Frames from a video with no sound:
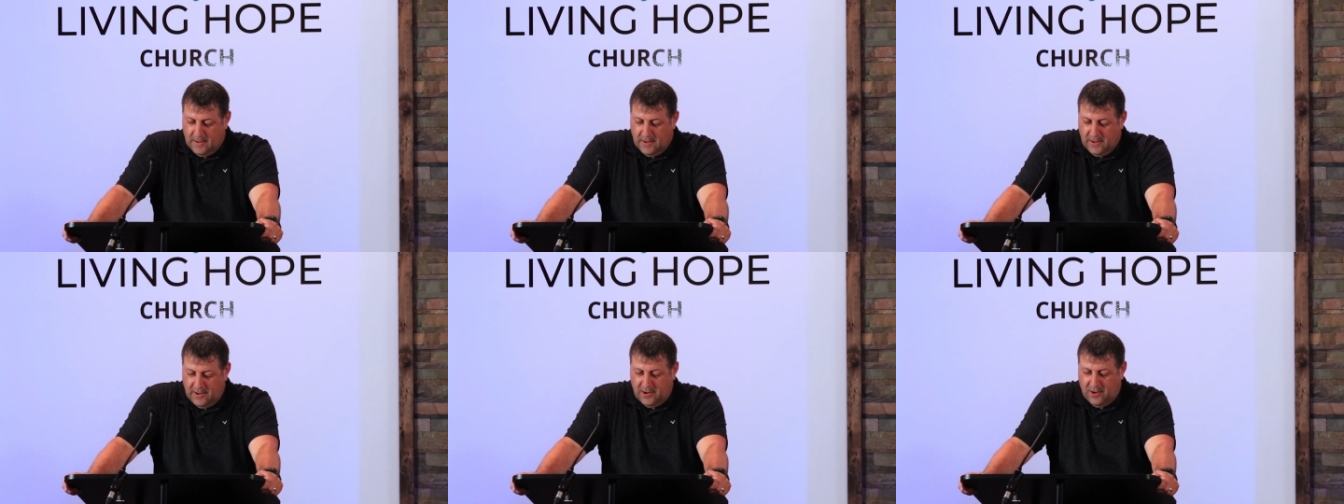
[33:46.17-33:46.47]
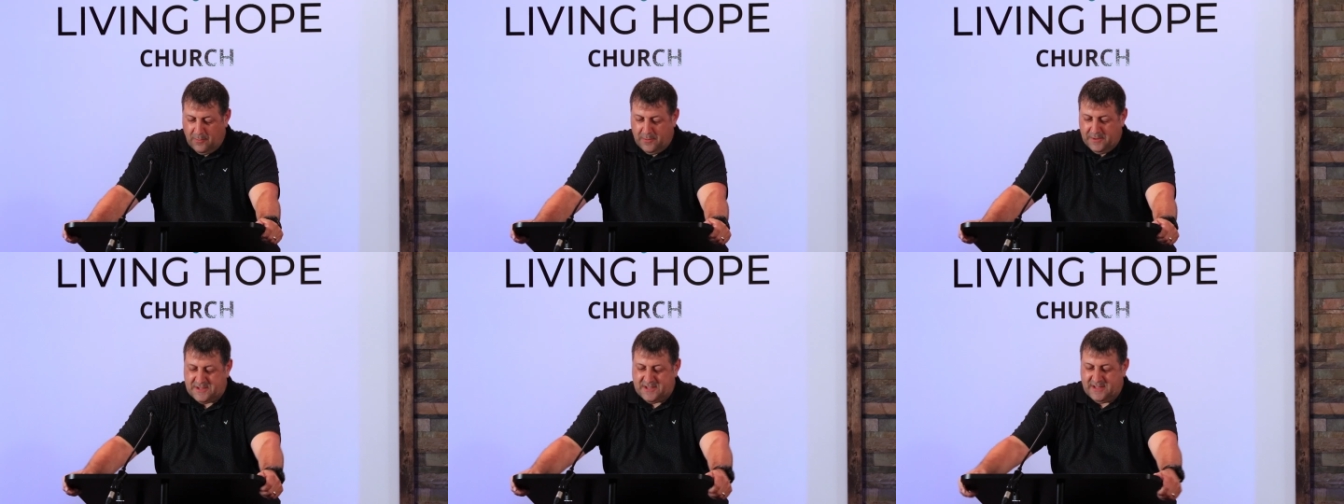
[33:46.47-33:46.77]
You
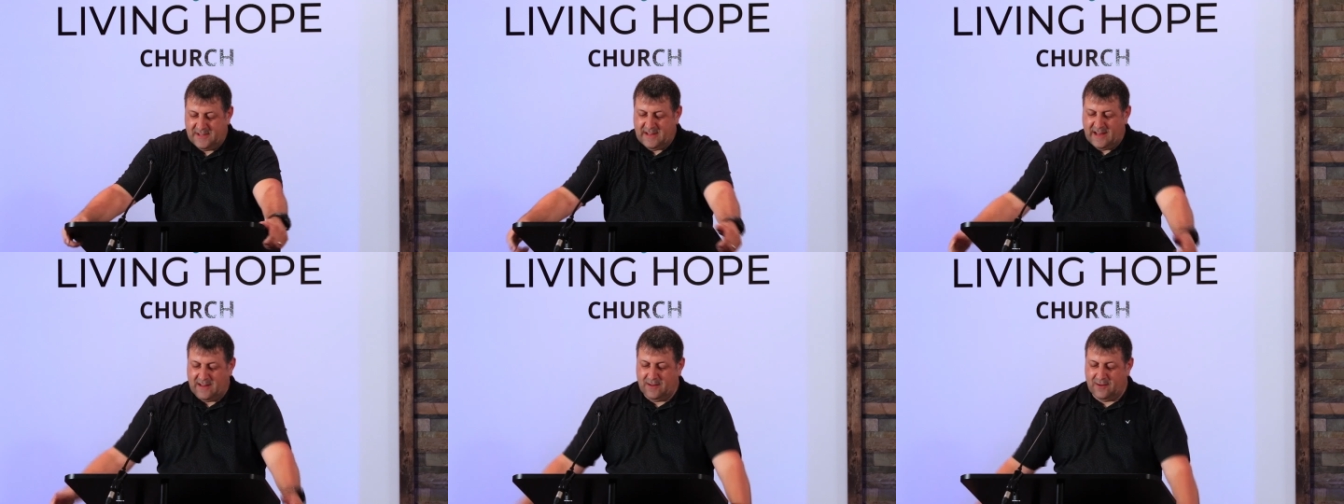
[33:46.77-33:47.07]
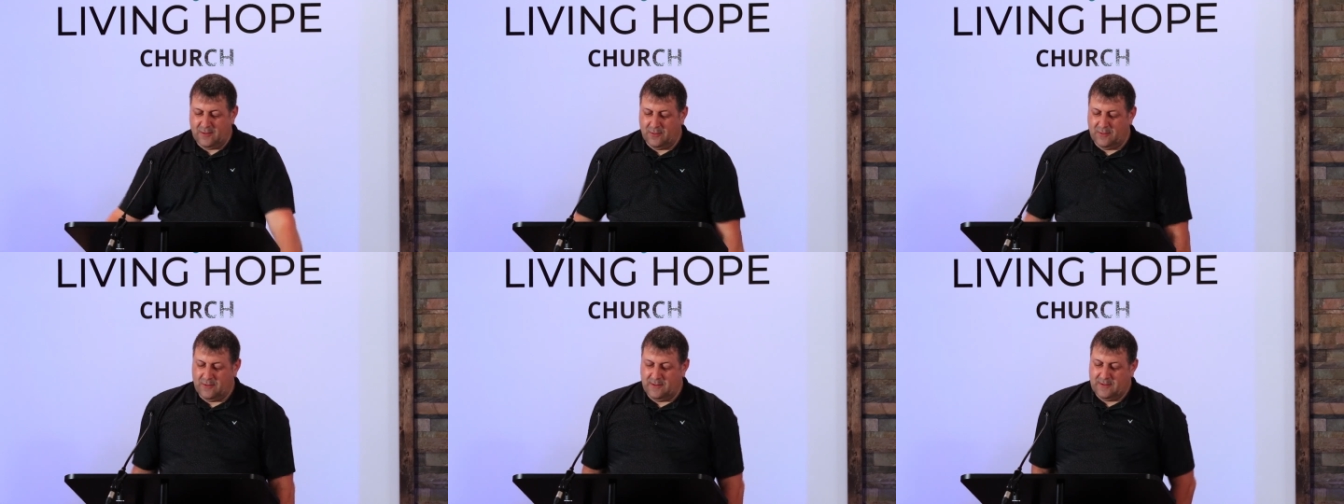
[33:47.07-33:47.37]
know, we sing that
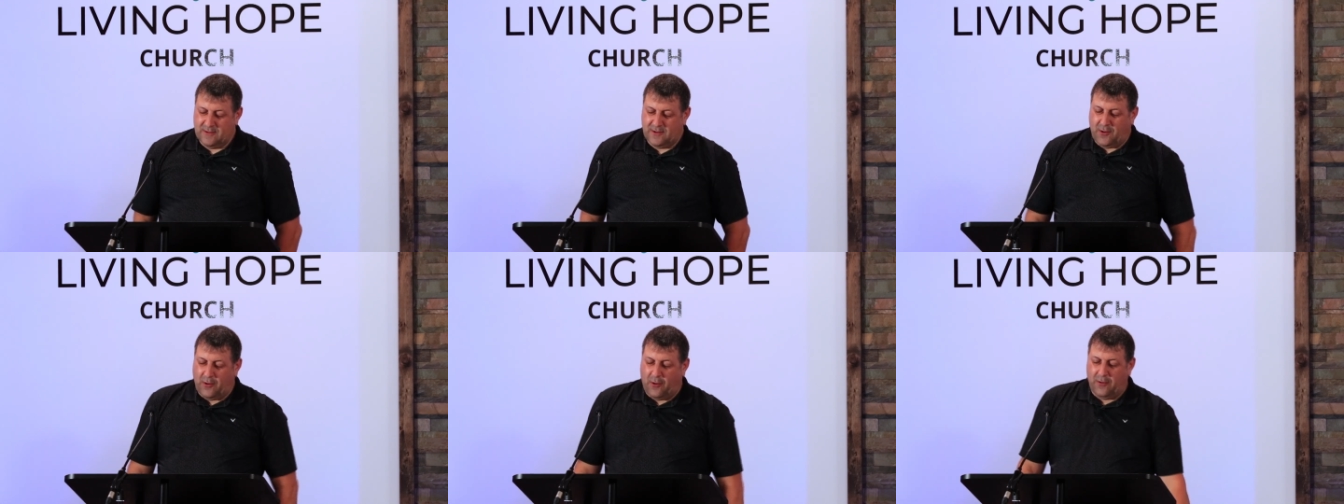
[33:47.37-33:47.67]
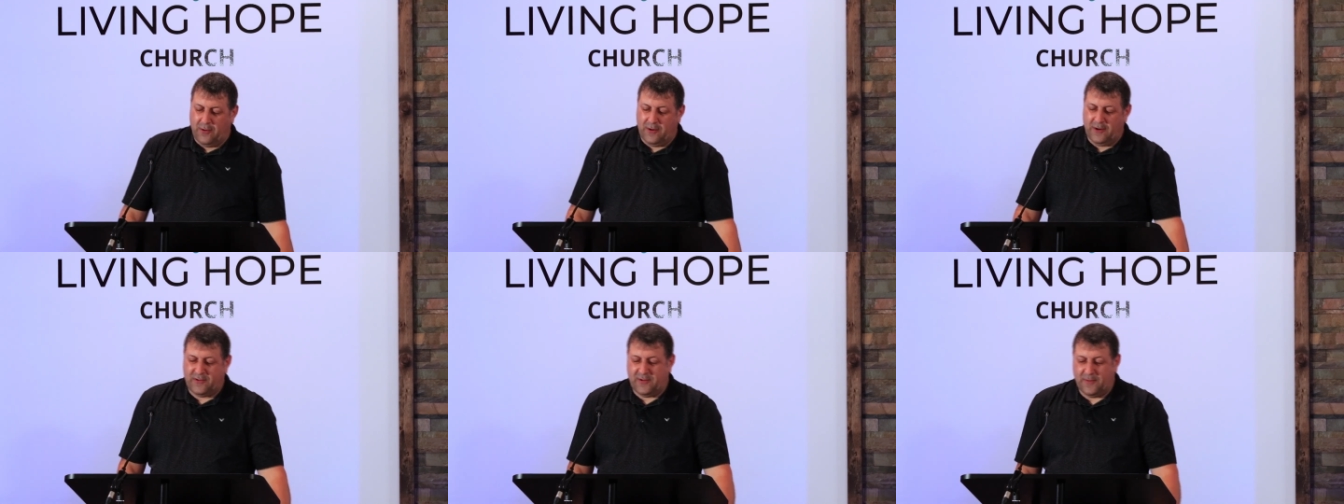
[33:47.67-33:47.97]
little
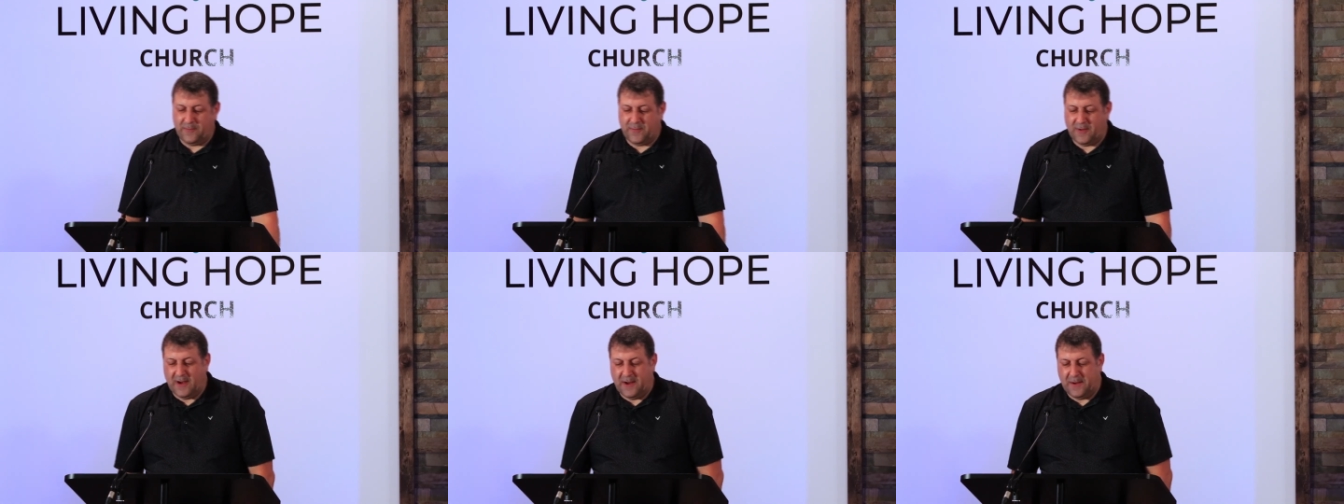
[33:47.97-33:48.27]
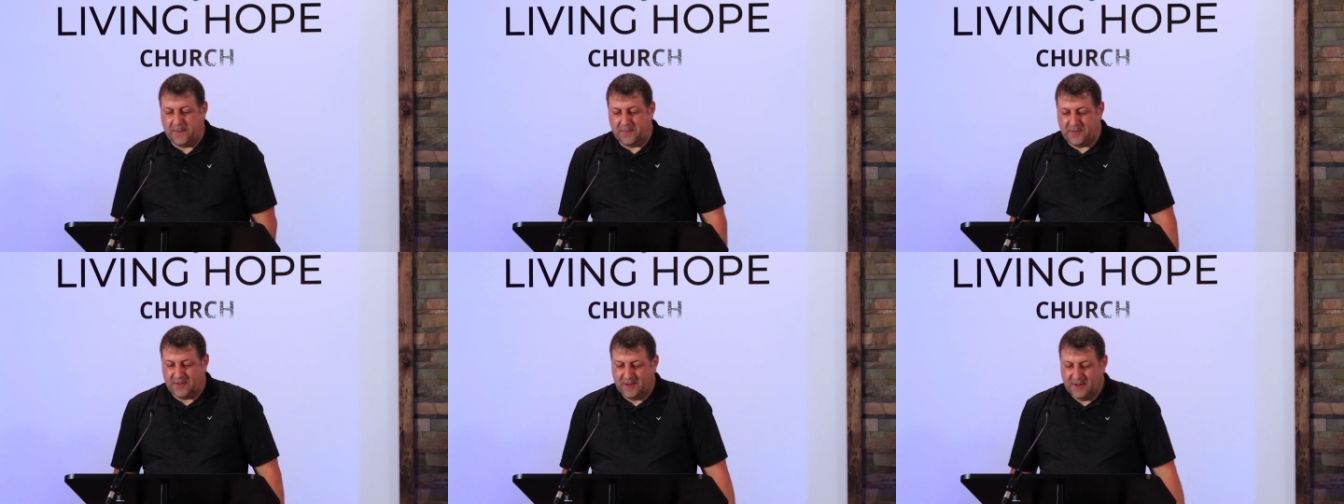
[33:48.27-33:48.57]
chorus
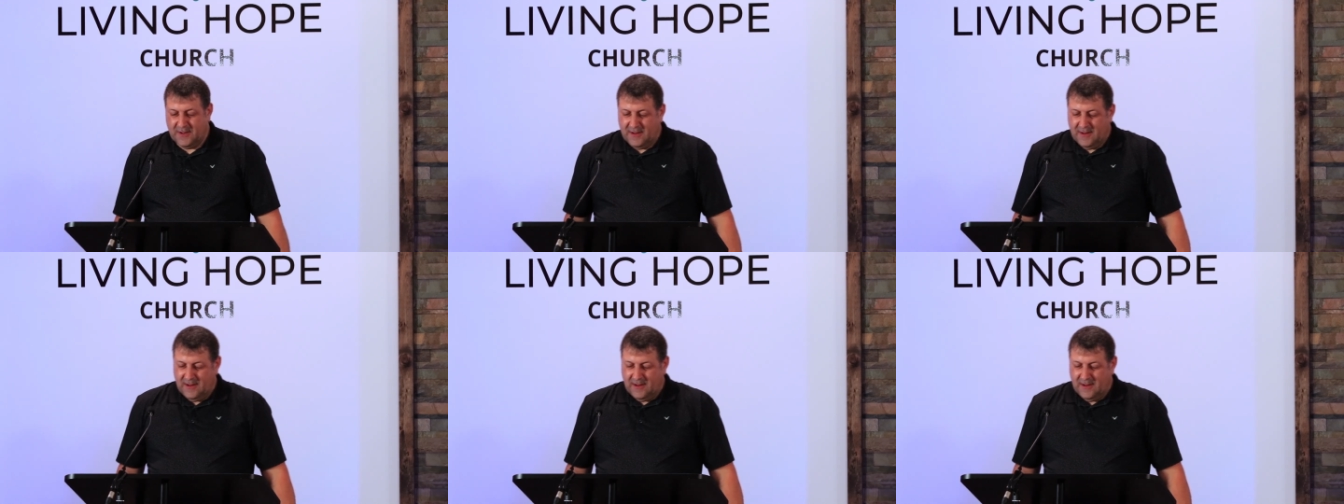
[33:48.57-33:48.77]
sometimes